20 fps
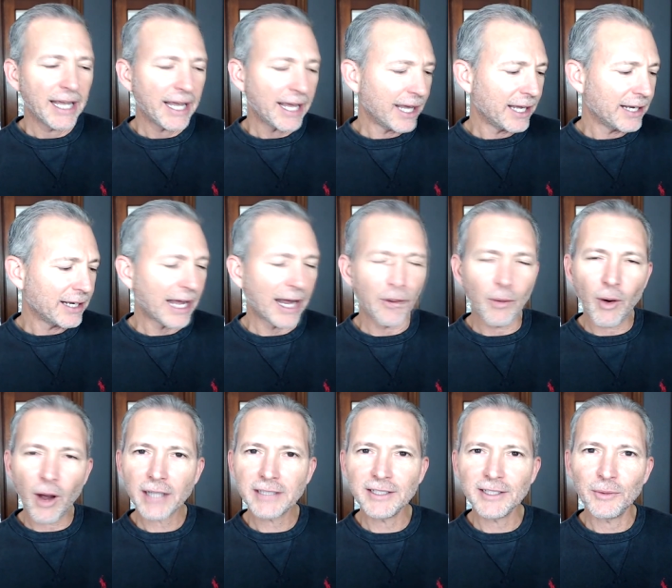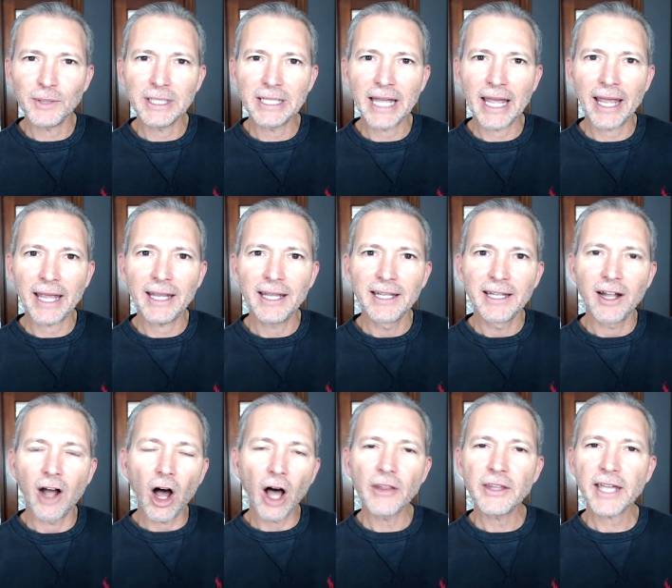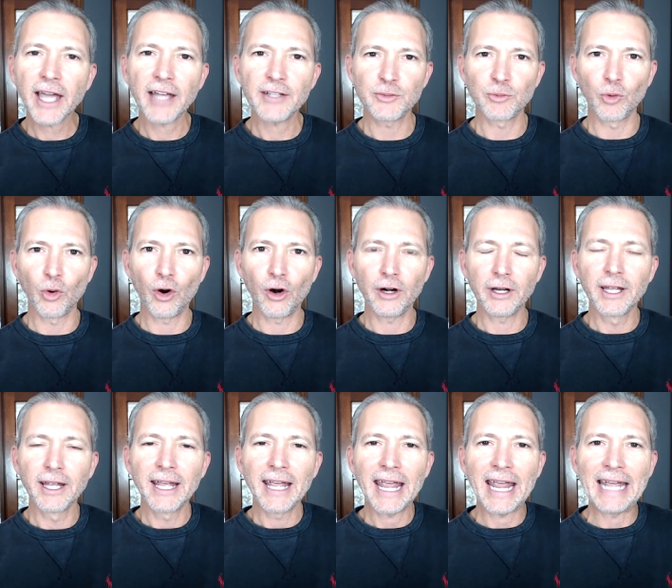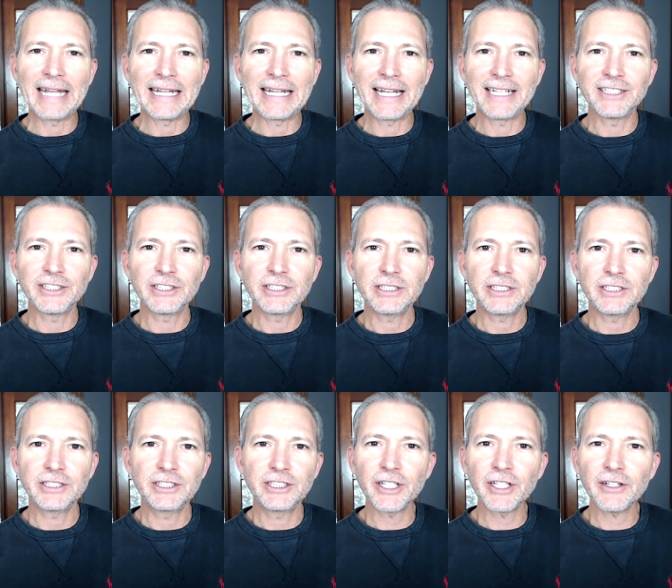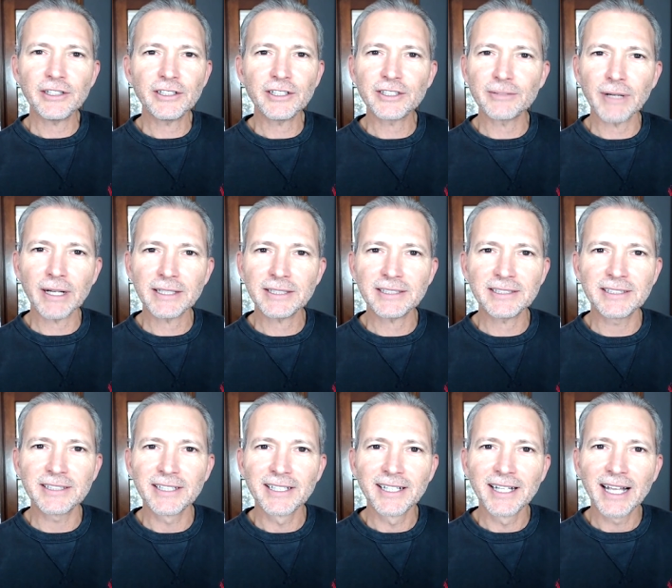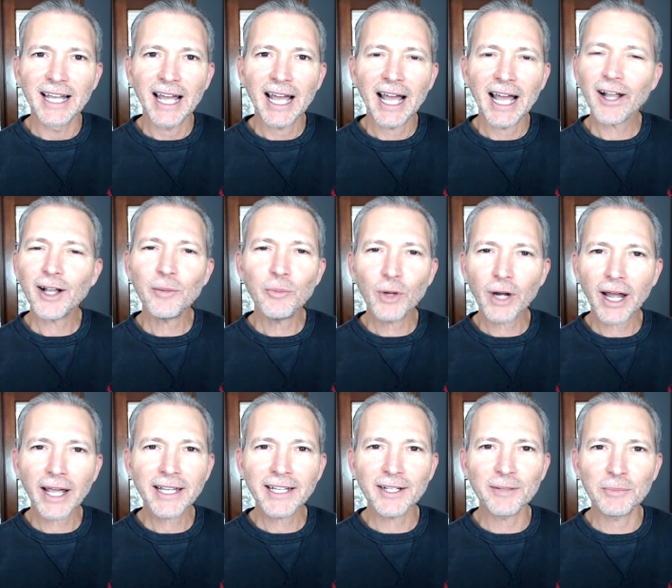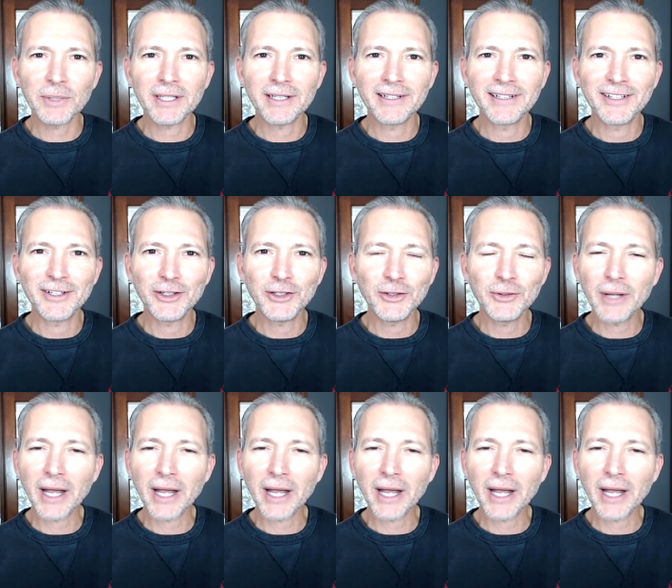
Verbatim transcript: And I walked in one day, all the guys roared, and then Jerry looked around and says, "How come when I come in, you